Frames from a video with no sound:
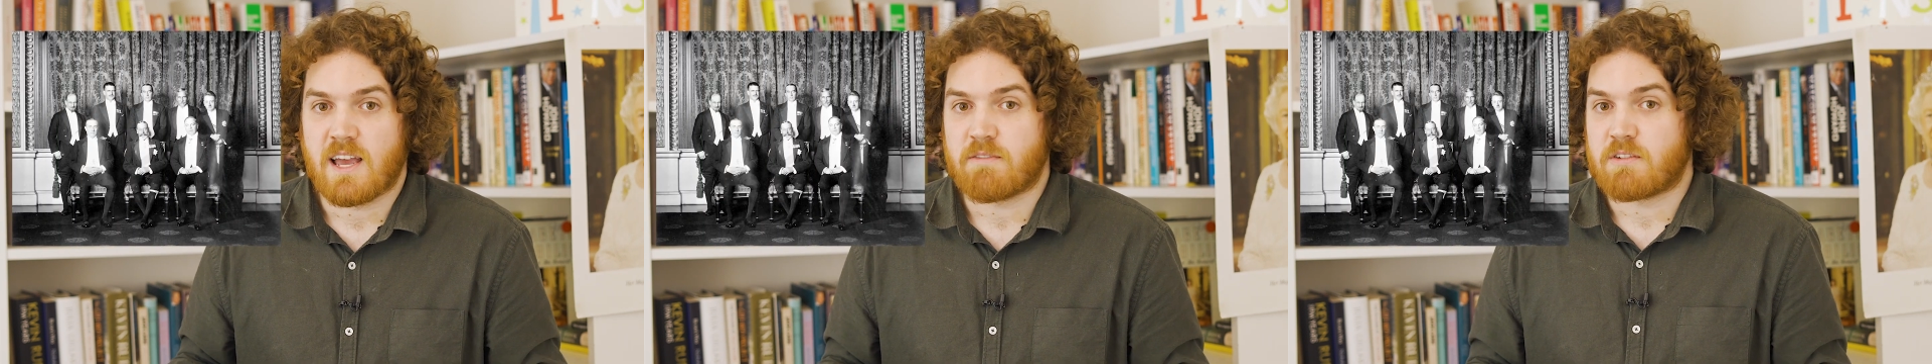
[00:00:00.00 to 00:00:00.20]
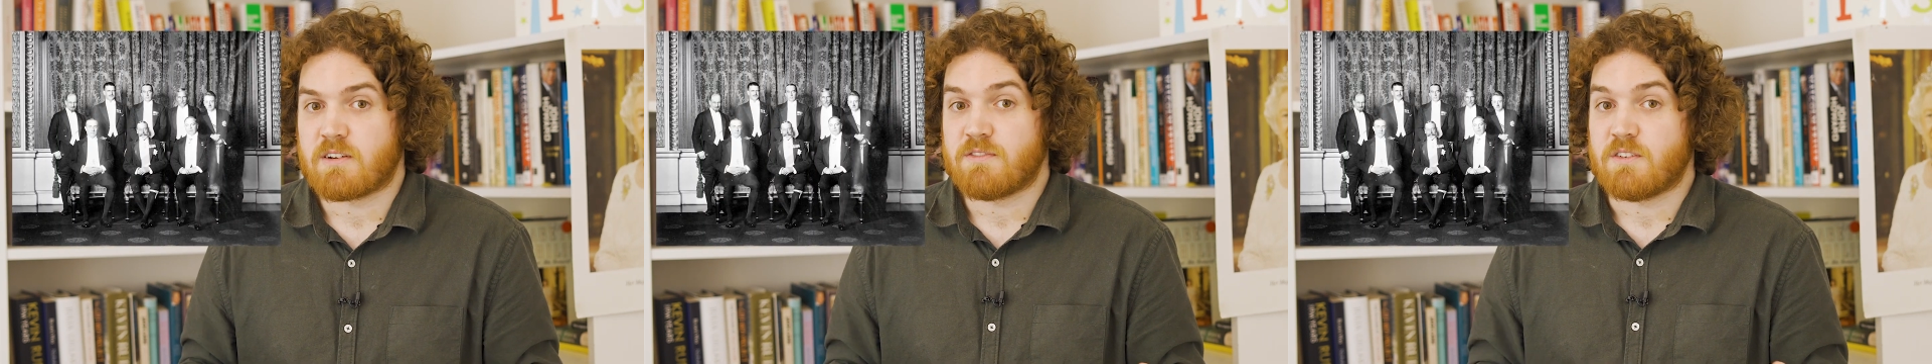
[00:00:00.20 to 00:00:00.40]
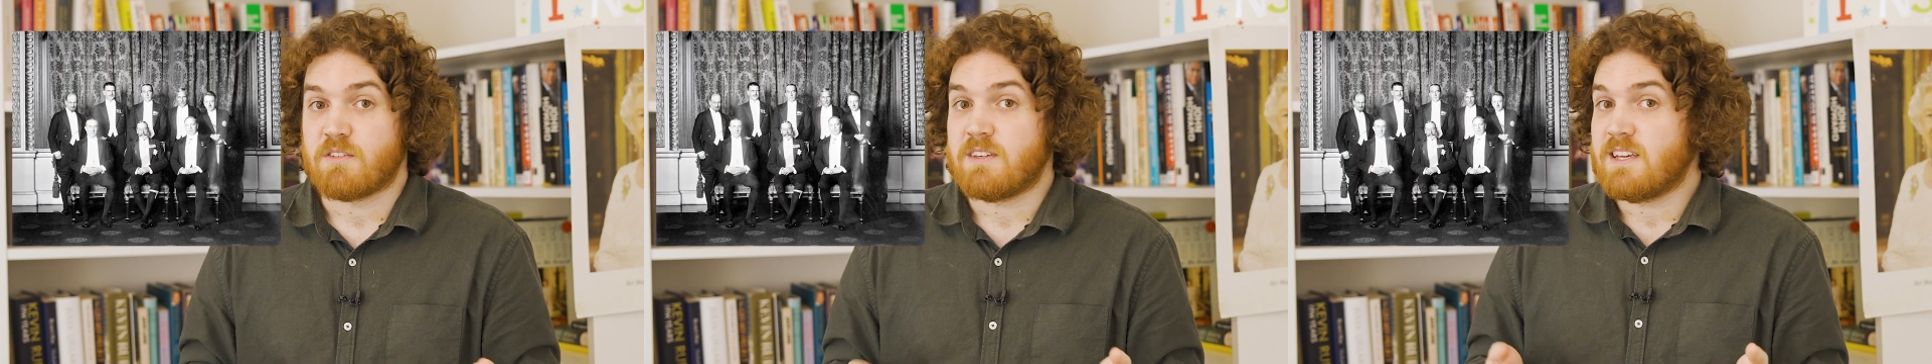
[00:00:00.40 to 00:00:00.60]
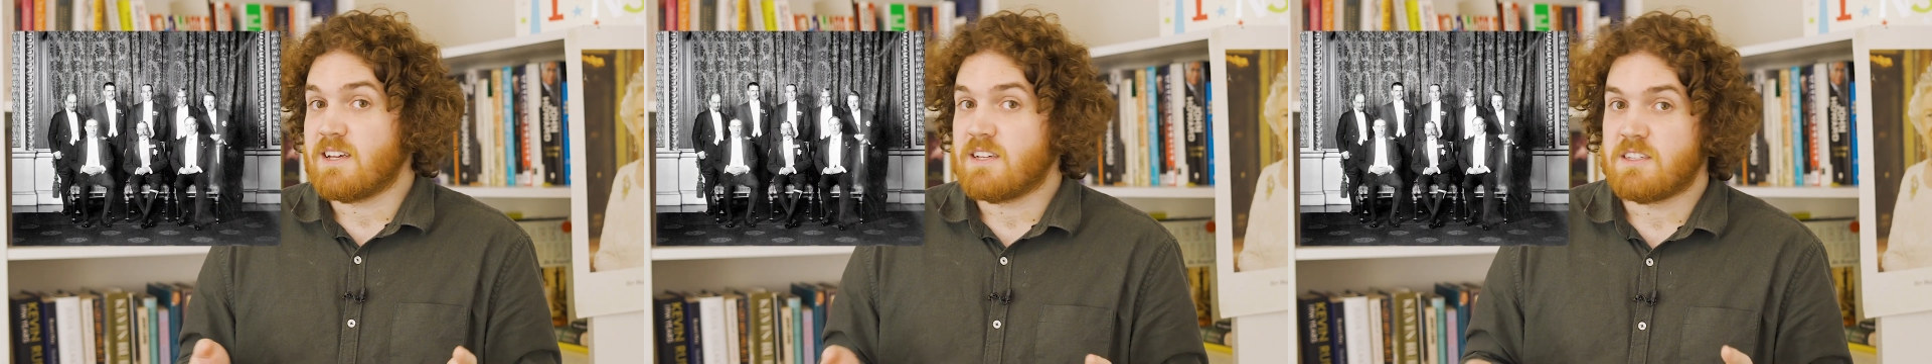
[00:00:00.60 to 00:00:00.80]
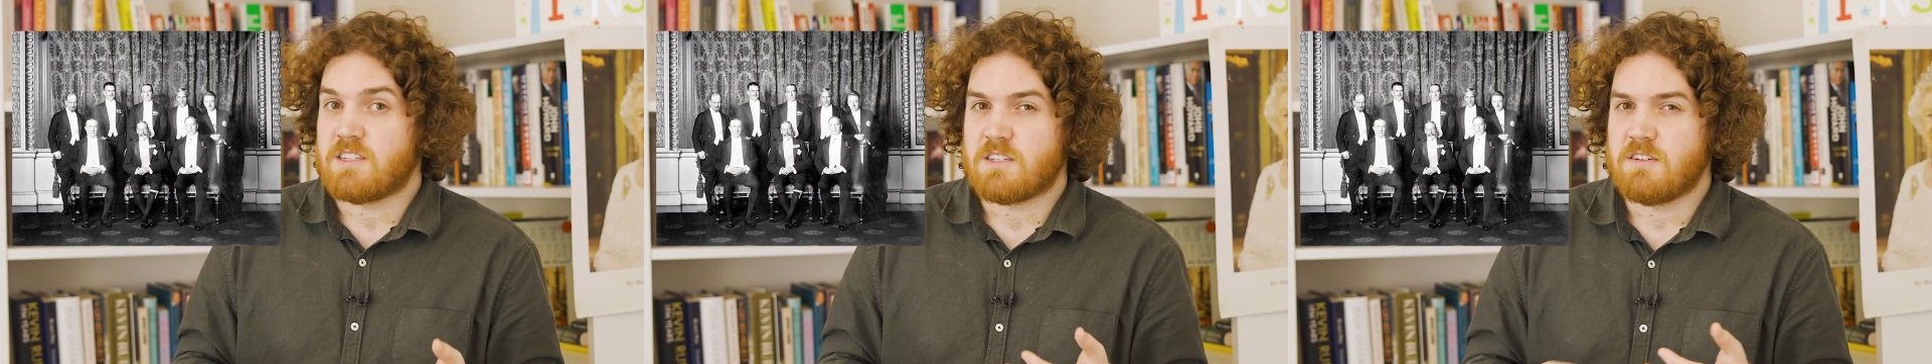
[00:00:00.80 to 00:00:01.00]
every few
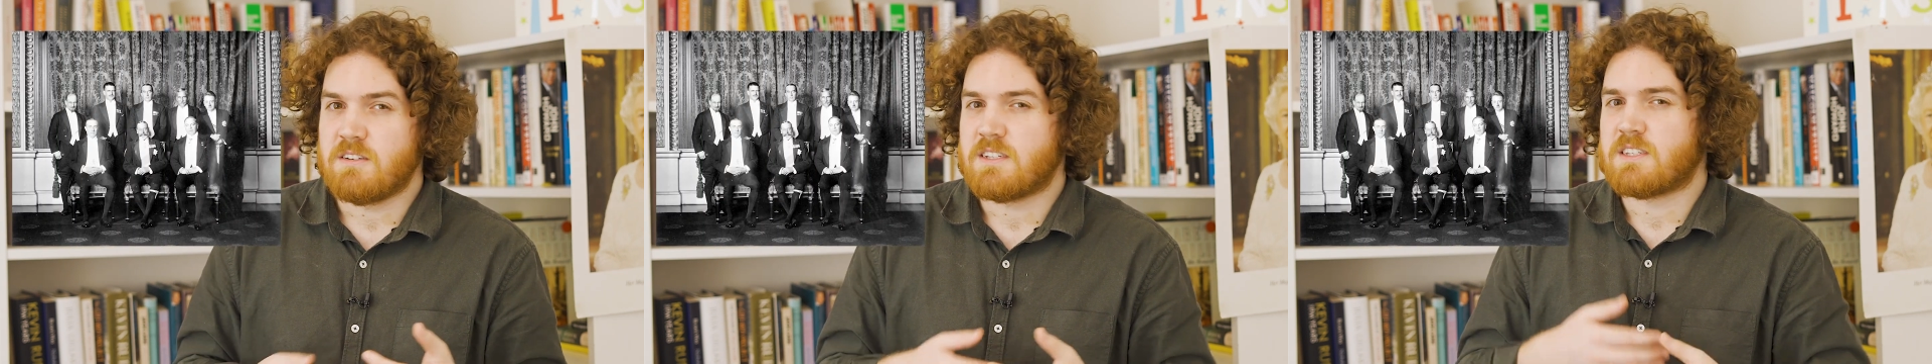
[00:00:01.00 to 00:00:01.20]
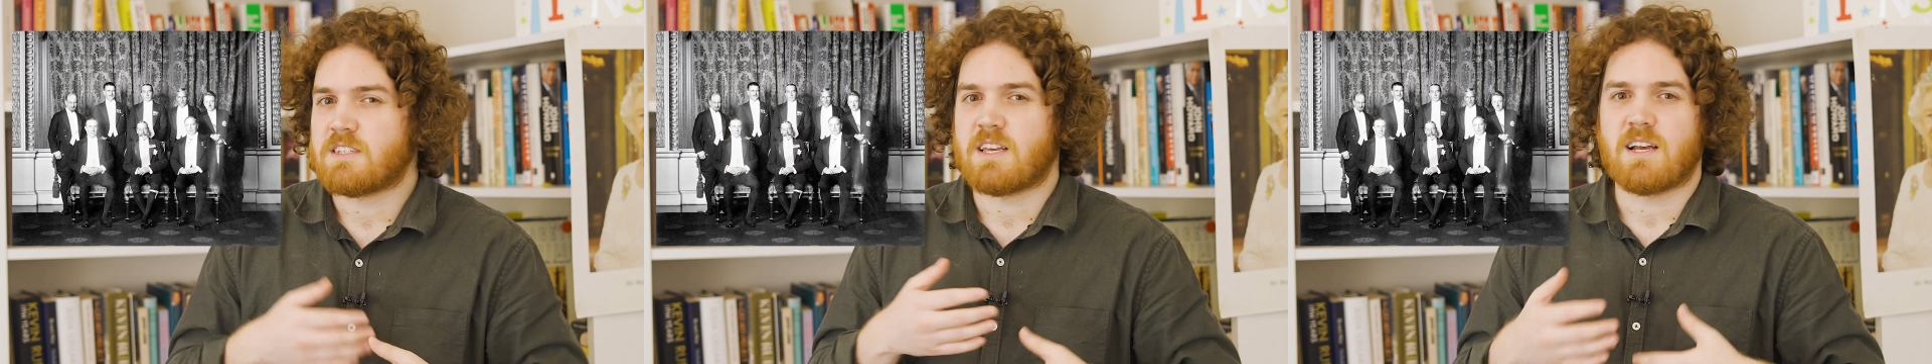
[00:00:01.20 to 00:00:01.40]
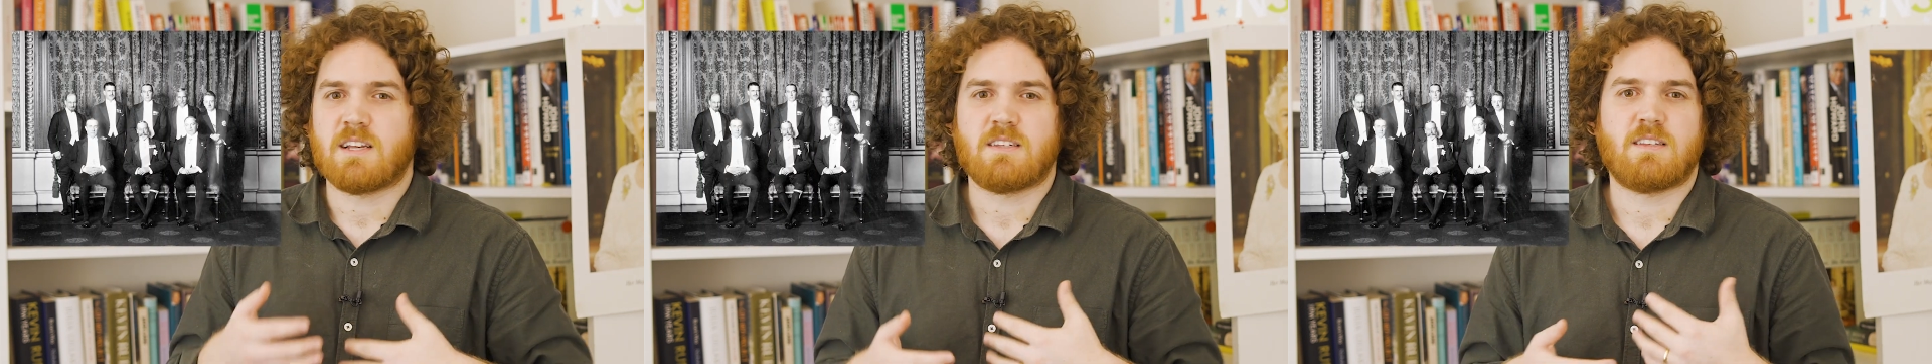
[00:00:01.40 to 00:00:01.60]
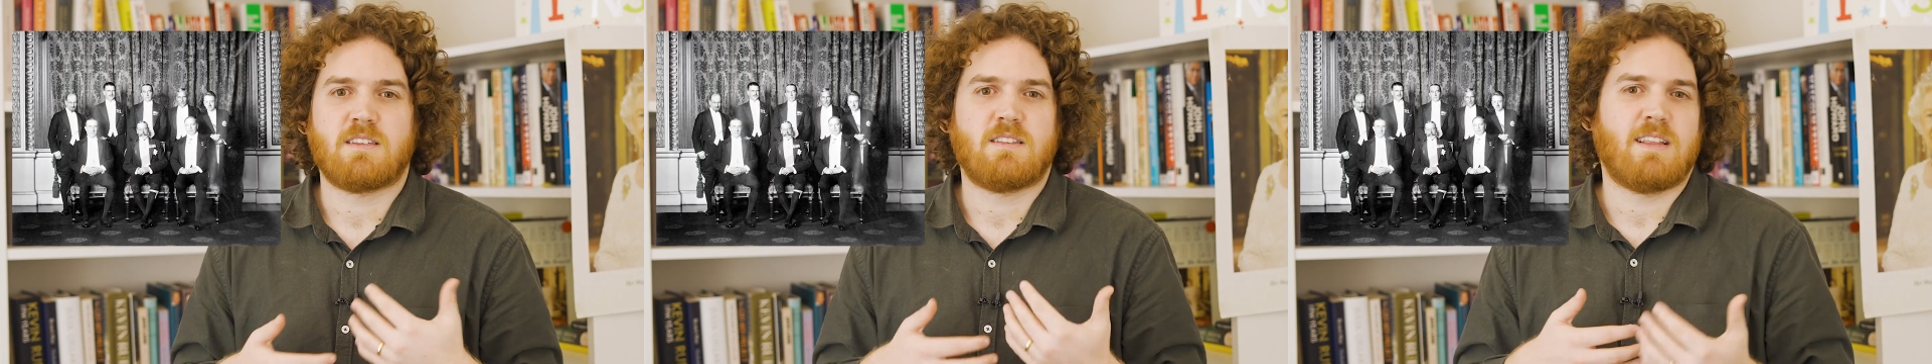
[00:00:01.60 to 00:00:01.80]
years to discuss